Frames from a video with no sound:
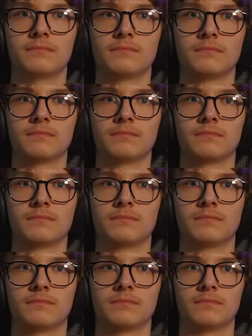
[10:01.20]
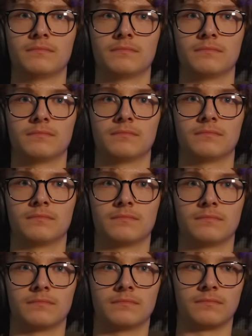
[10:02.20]

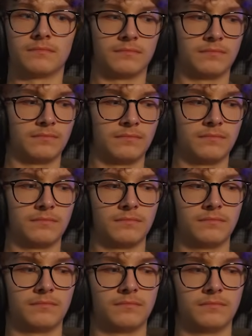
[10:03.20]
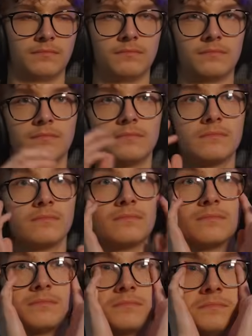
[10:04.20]

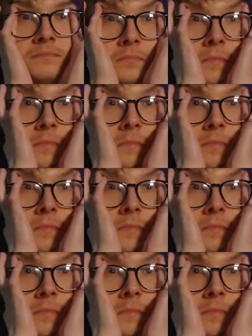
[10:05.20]
The person shown says nothing.